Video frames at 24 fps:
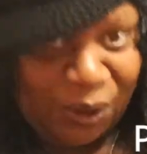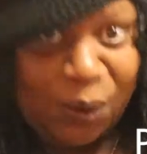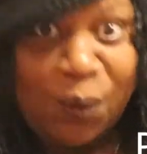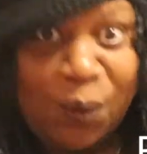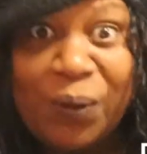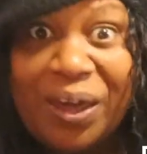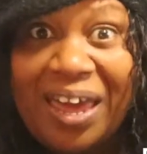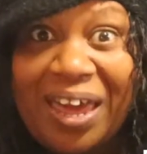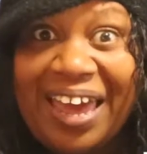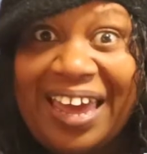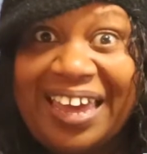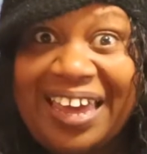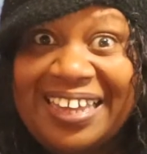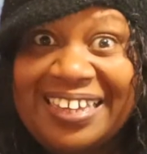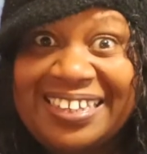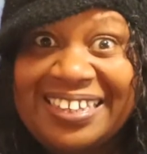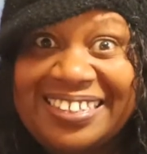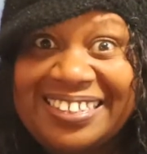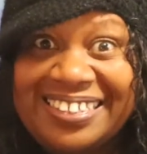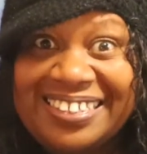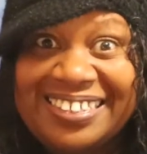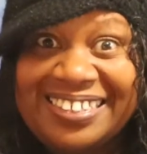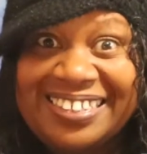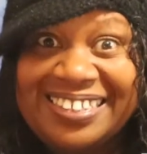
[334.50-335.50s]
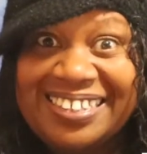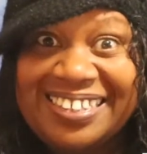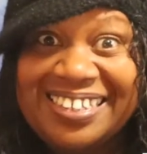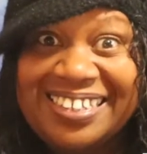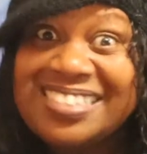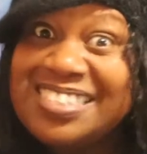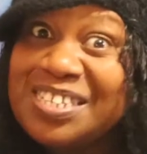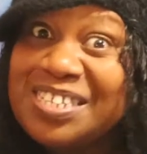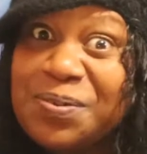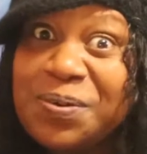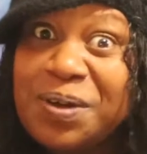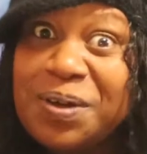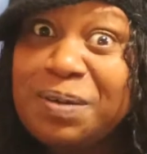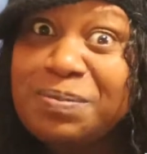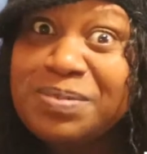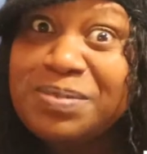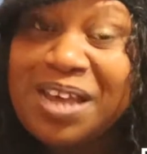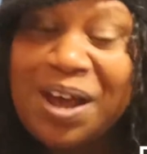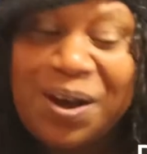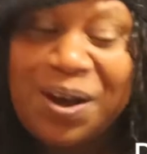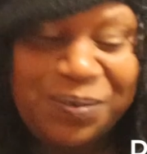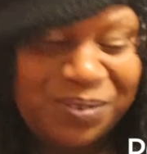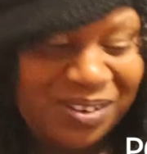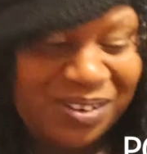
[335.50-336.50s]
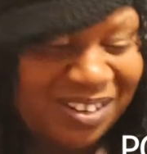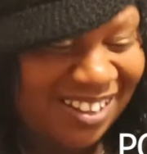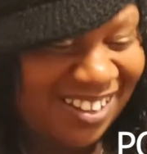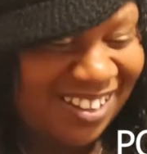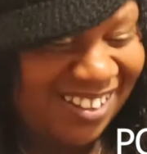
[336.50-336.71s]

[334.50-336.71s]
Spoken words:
Okay, let's see what comes out.